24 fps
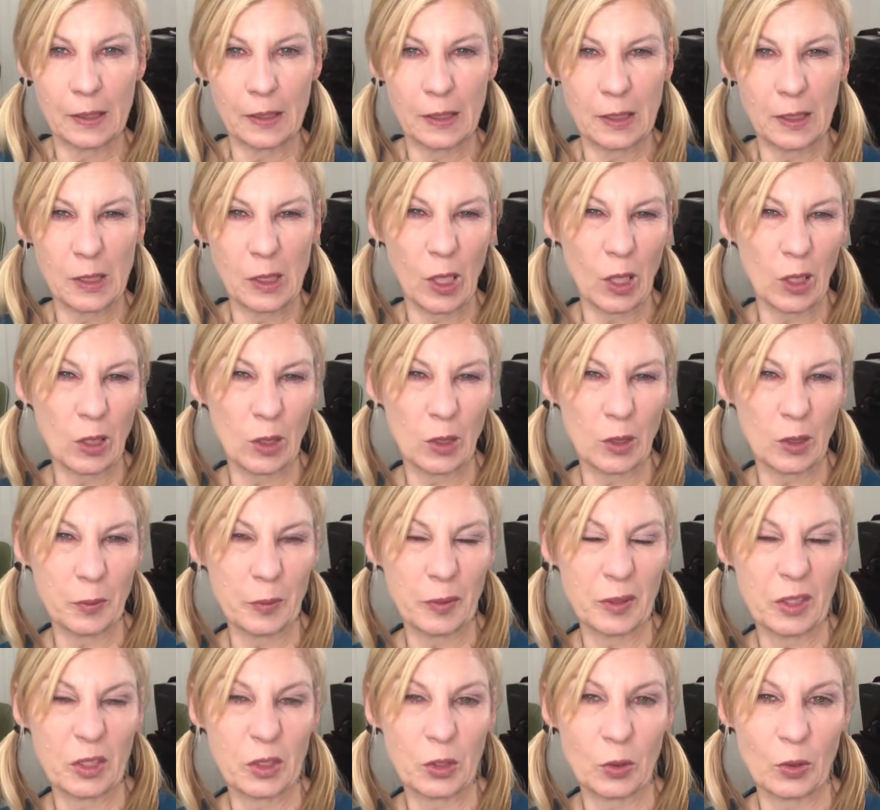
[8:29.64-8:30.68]
not going to be
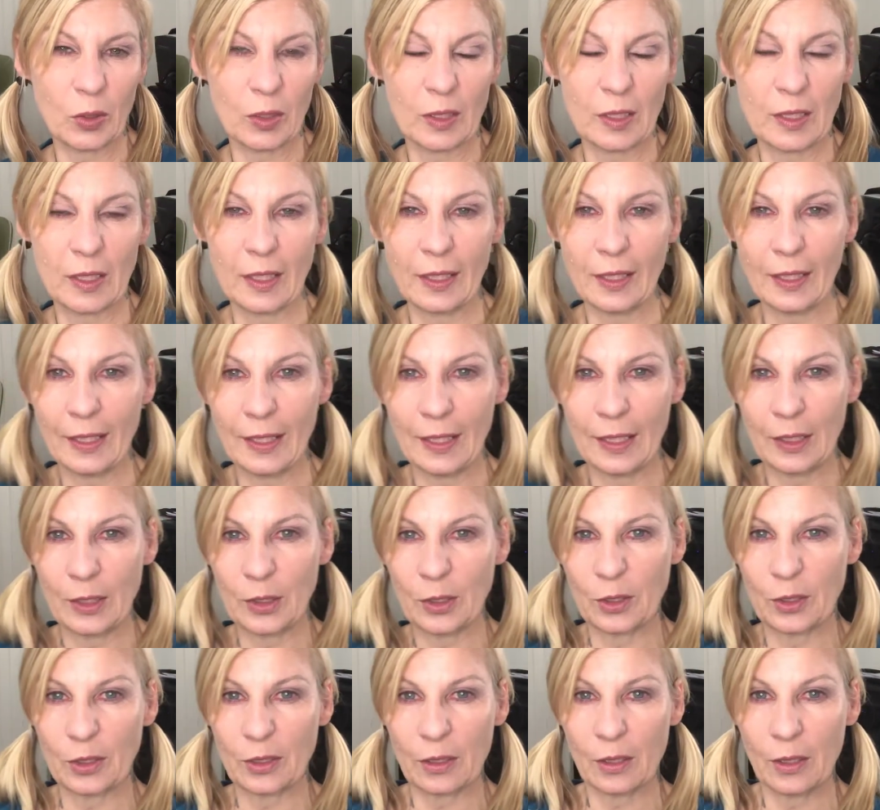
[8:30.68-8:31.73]
as good as
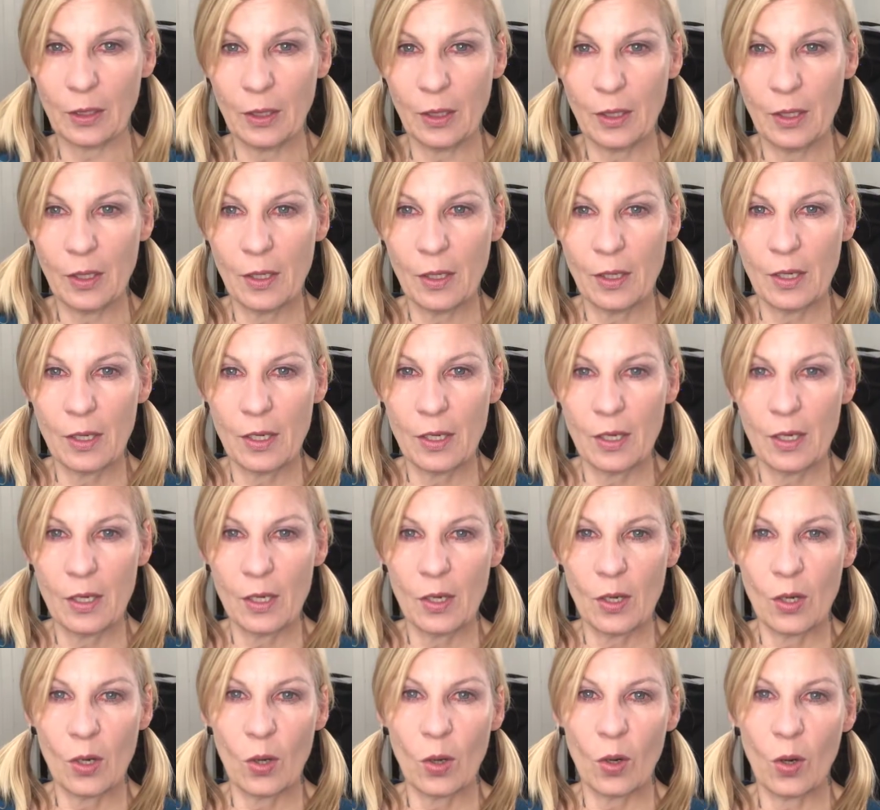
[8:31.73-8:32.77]
his,
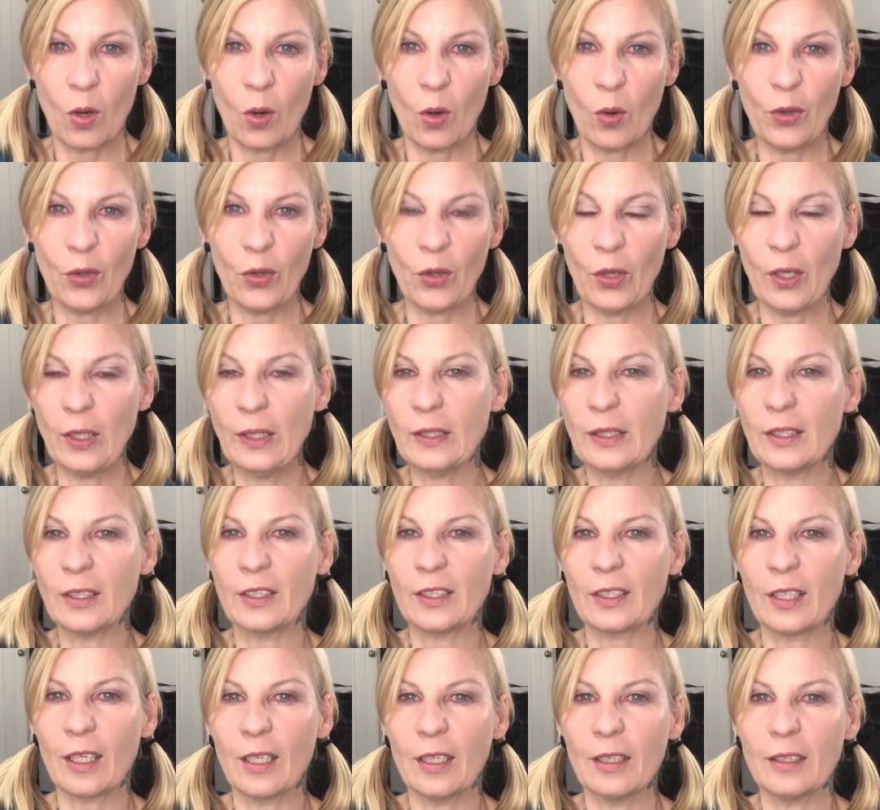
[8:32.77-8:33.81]
or you're
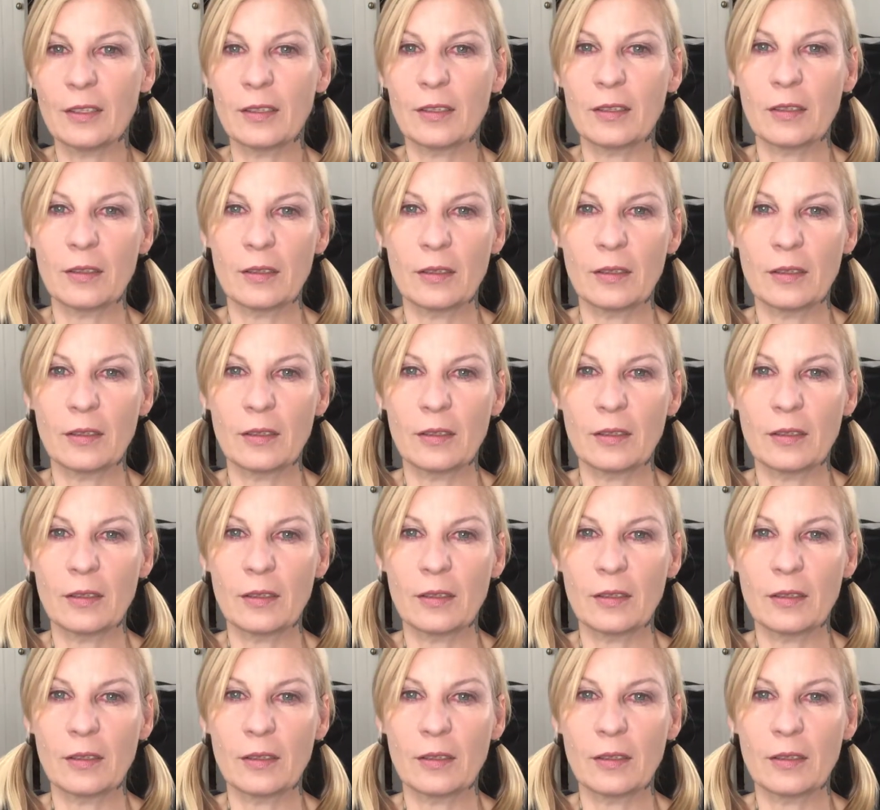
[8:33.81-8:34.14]
indecisive.